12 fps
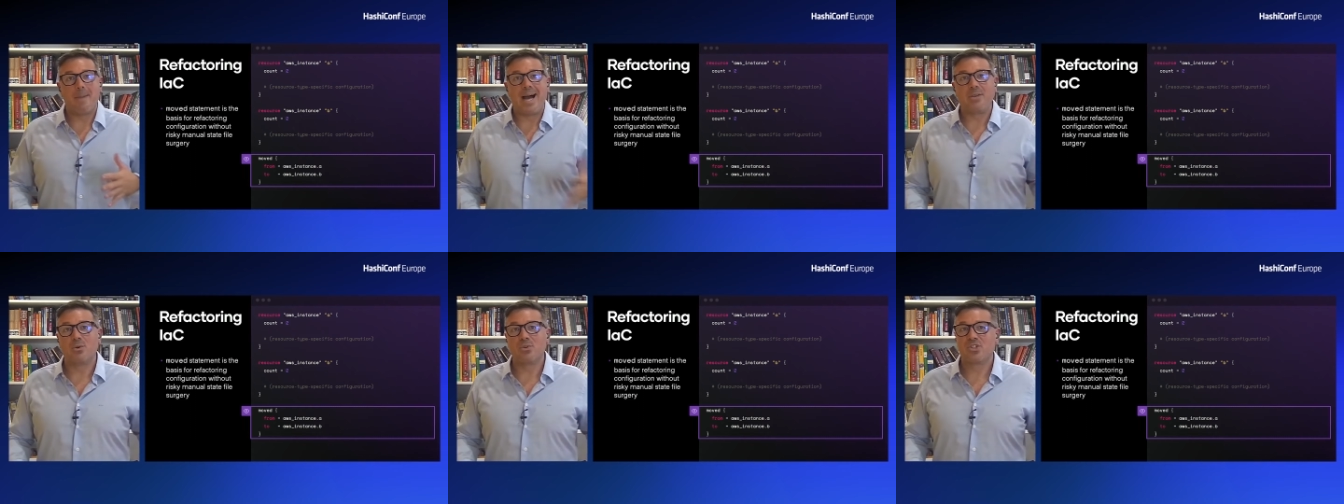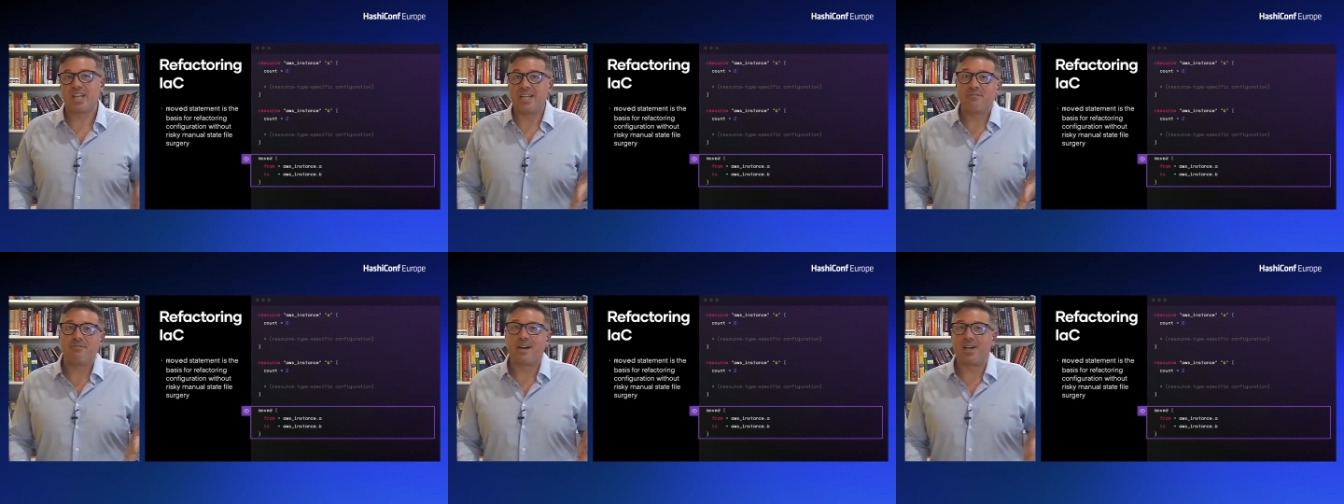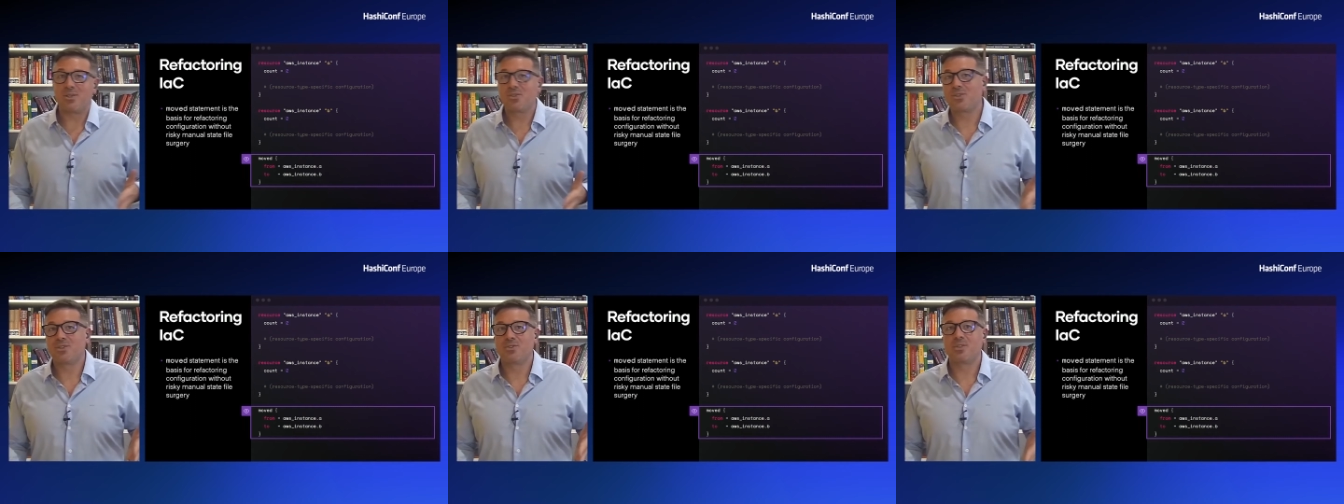manual state file
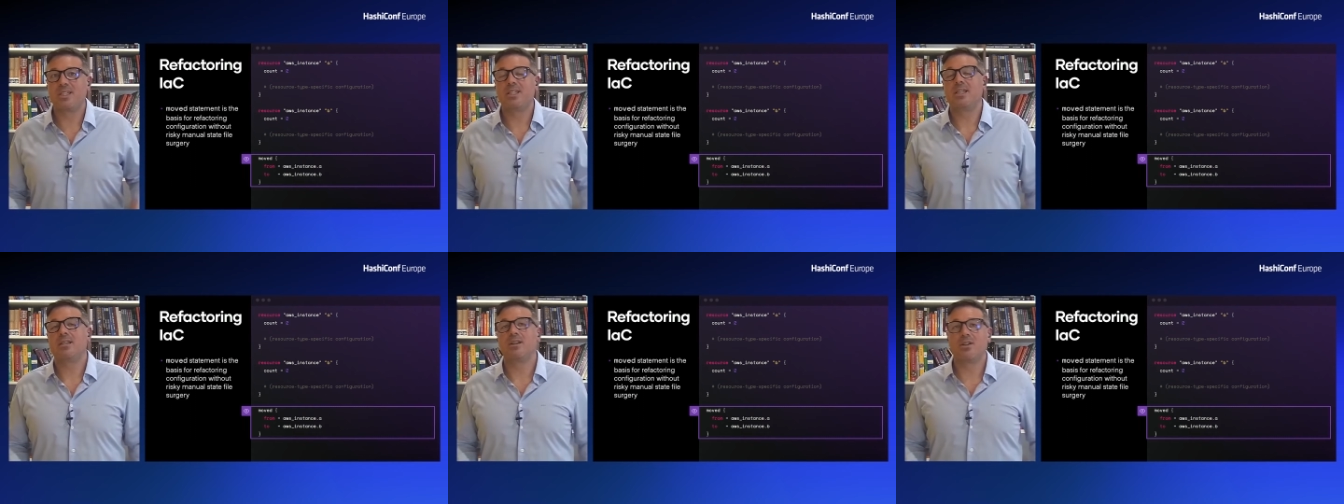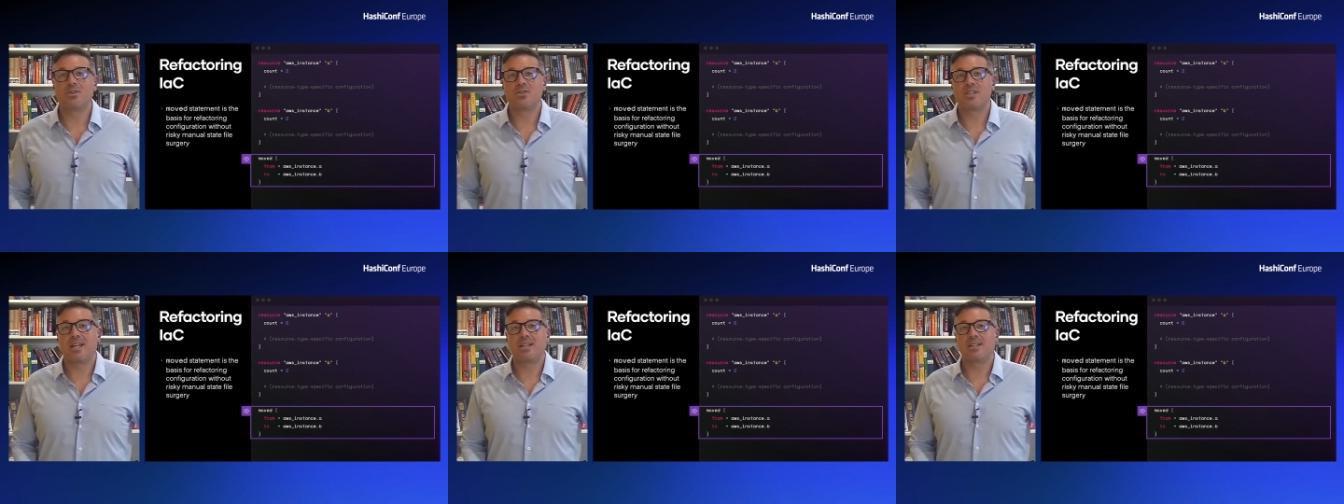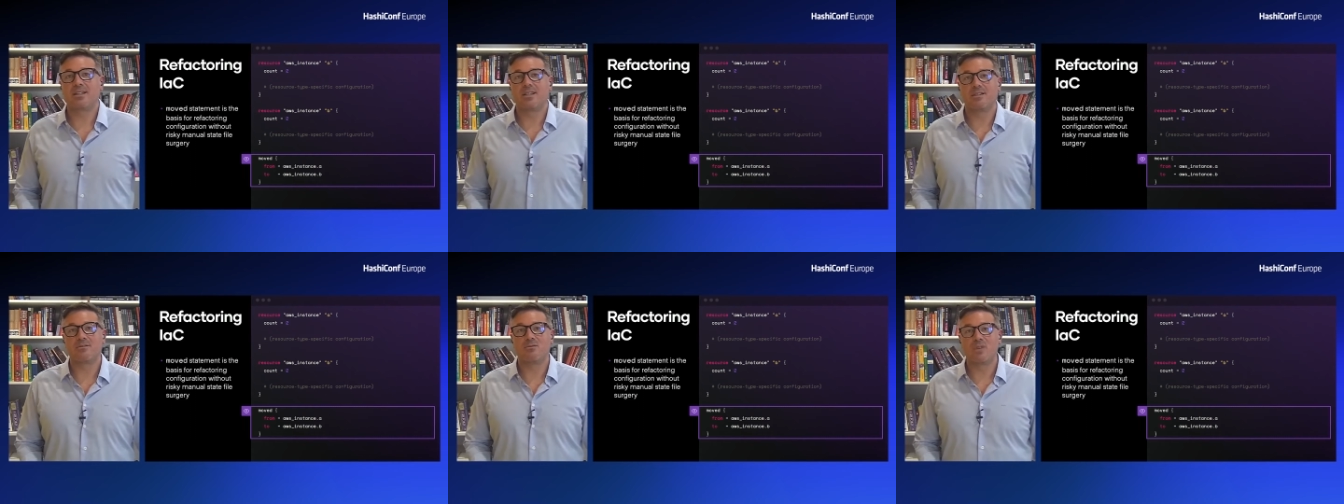surgery and understanding
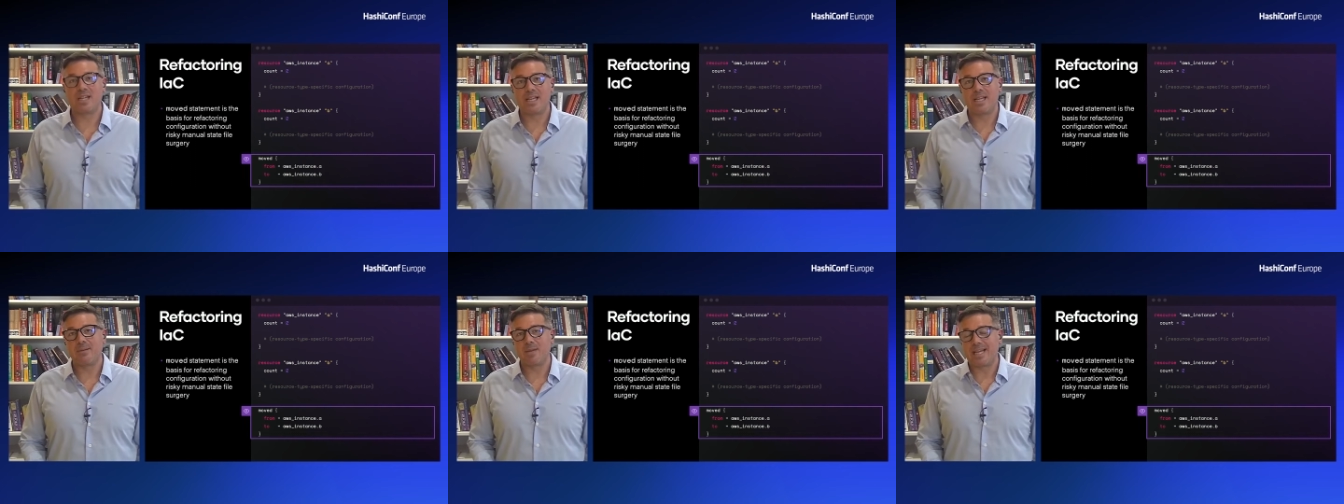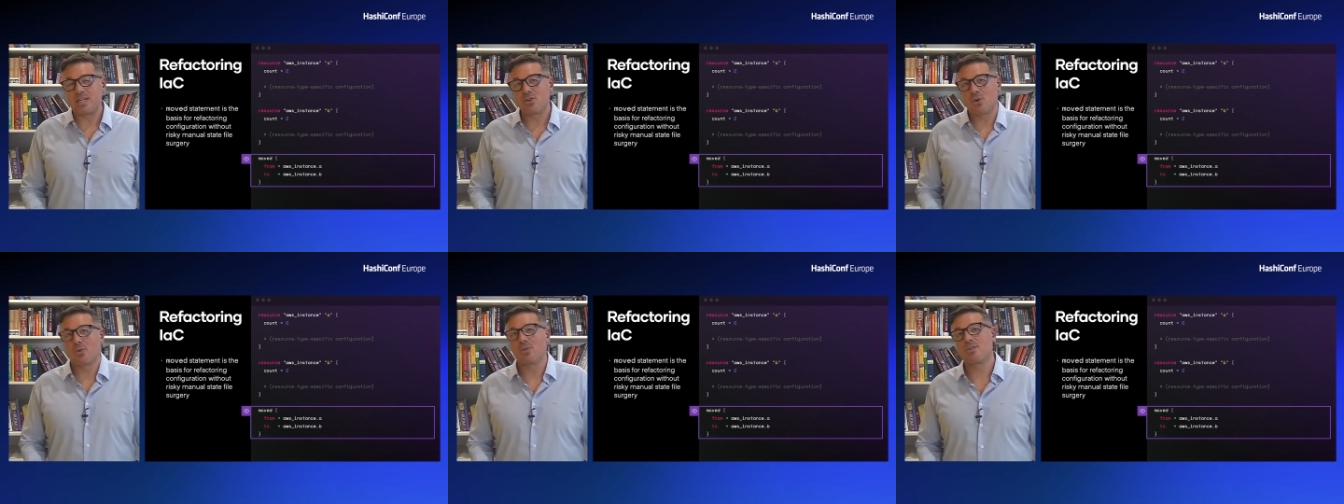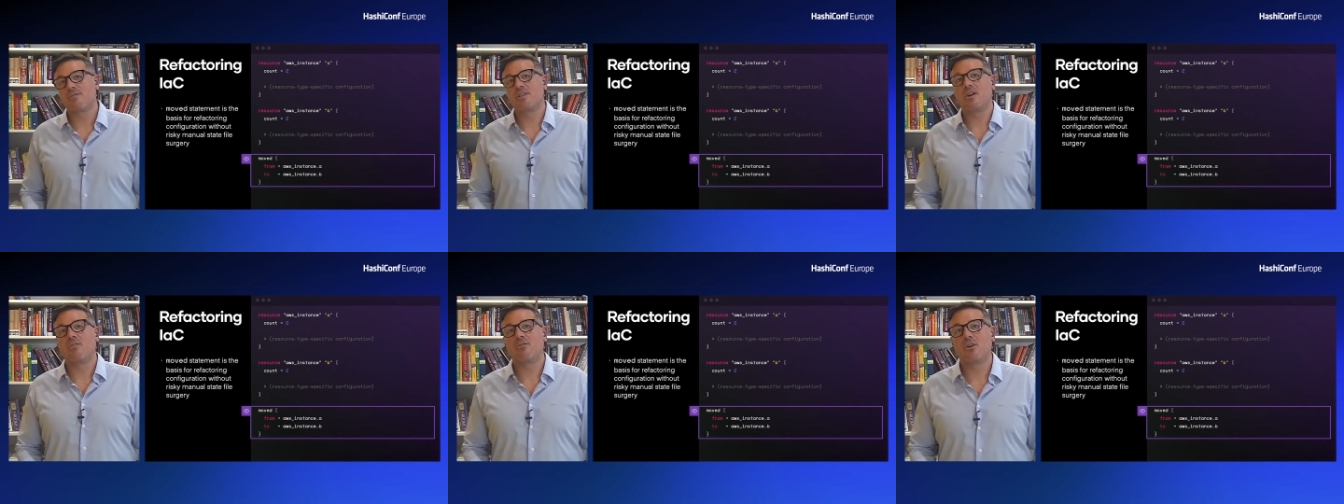kind of really internals of
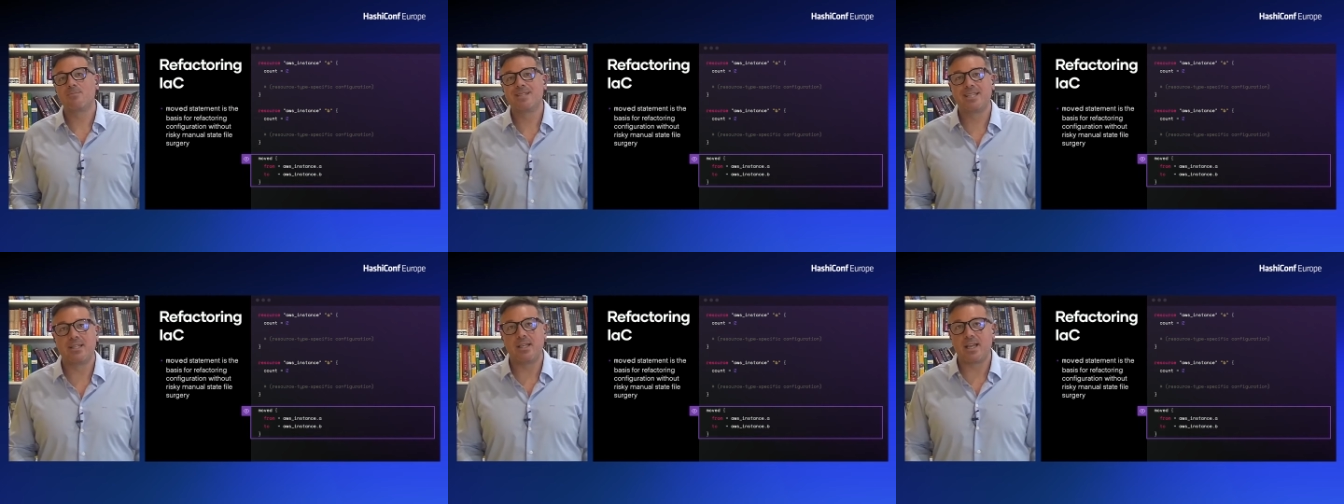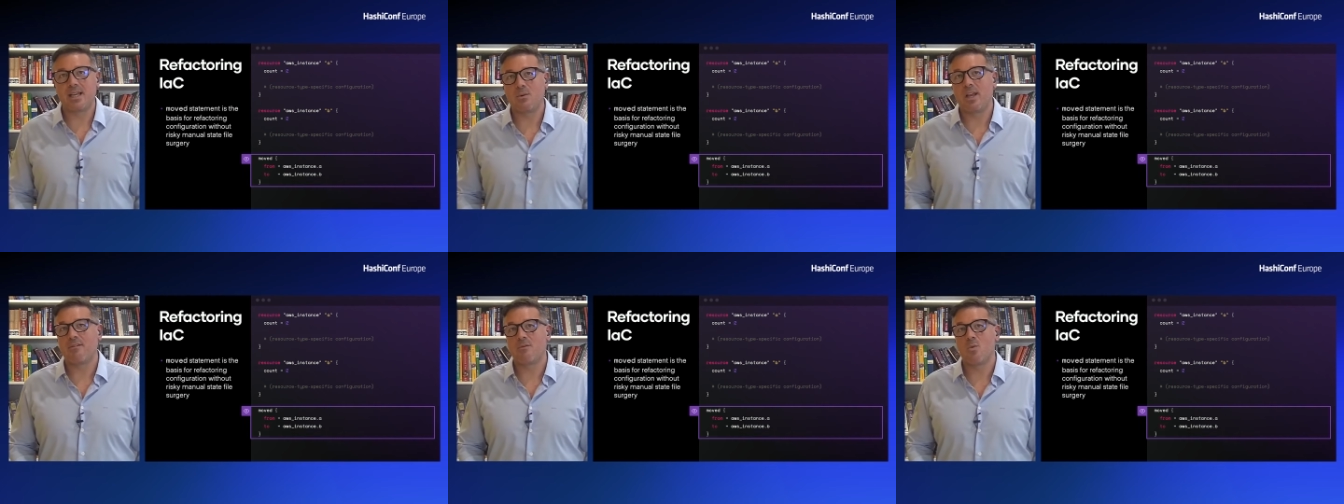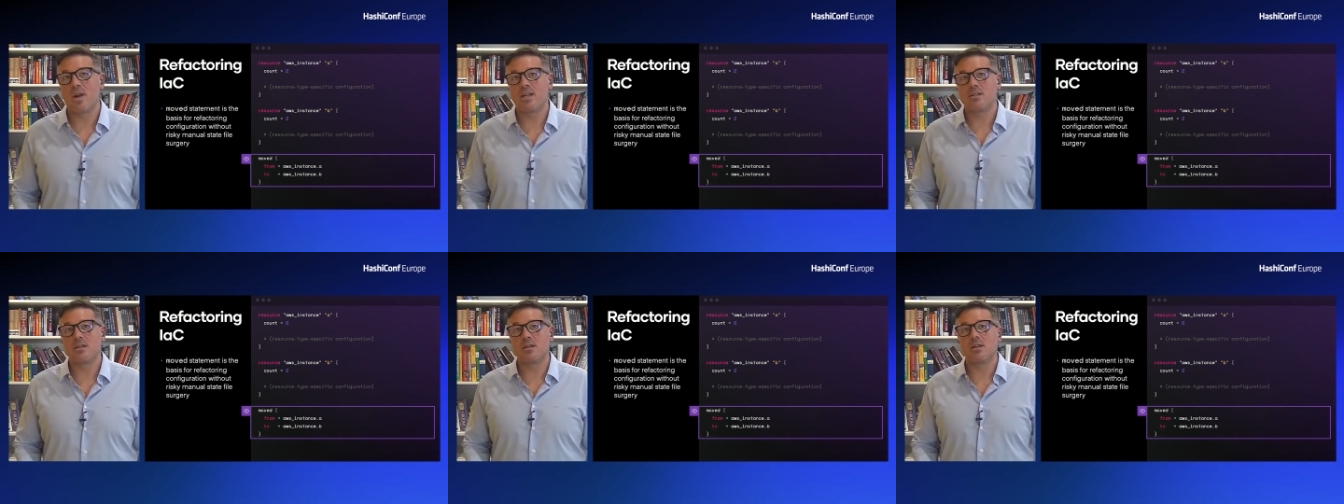Terraform. Today, we have a
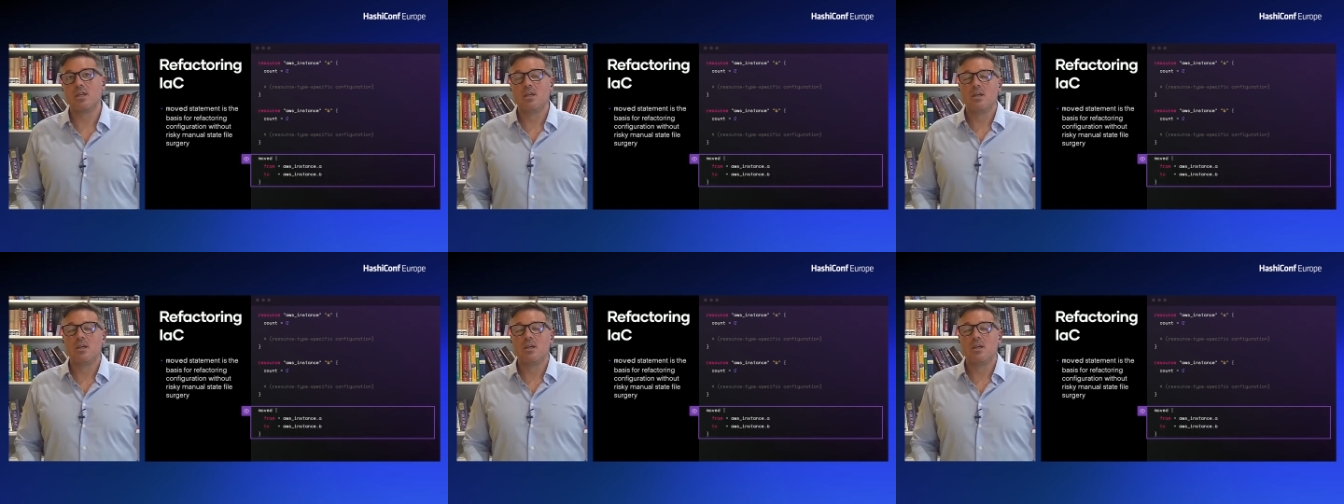way to